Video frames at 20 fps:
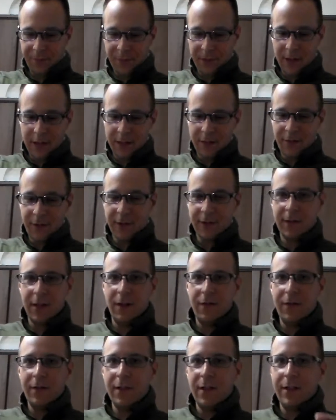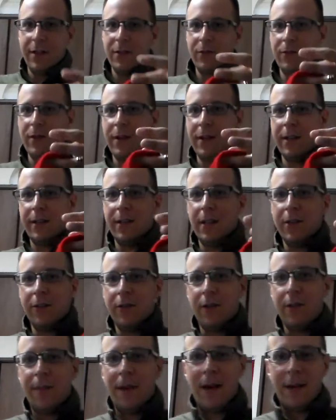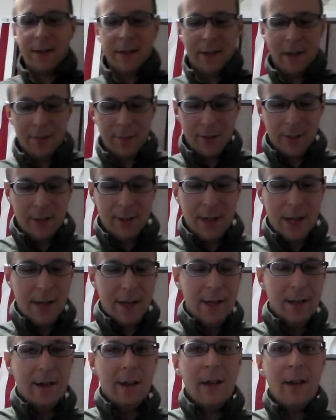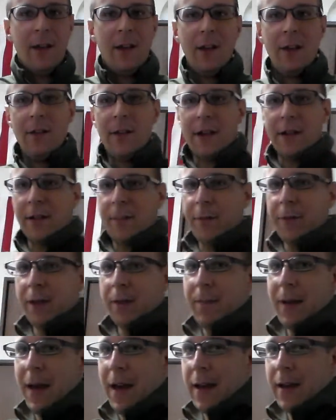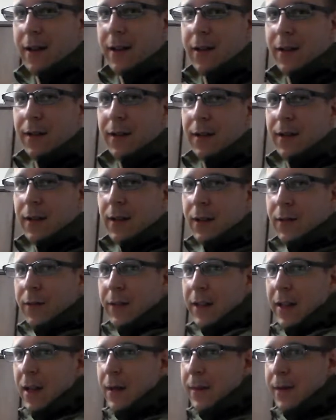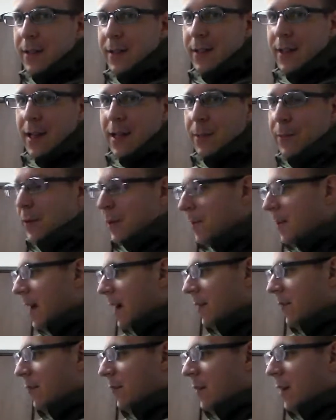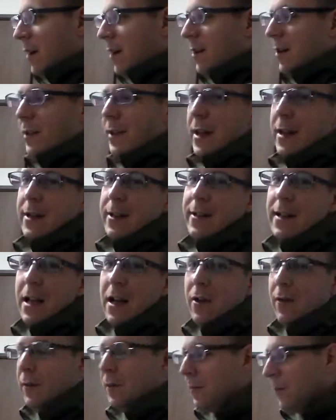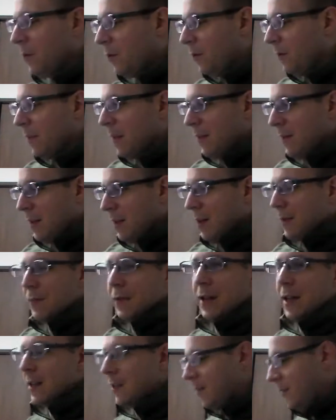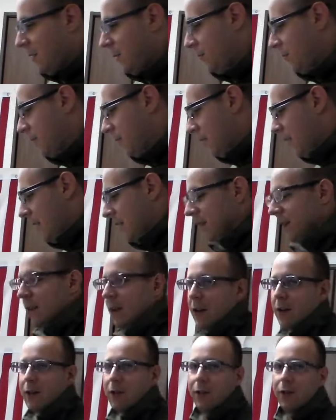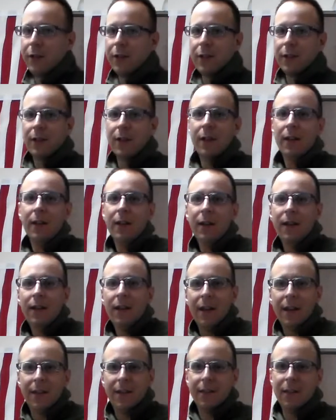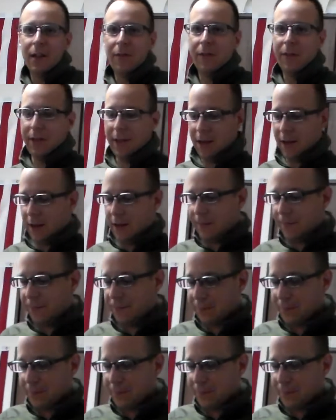that's fun stuff. It's got this red accessory bag that comes inside it. You actually put the bag, when the helmet's inside, you put the bag through there and you tighten it down. Holds everything in place, so I've got goggles and stuff in there.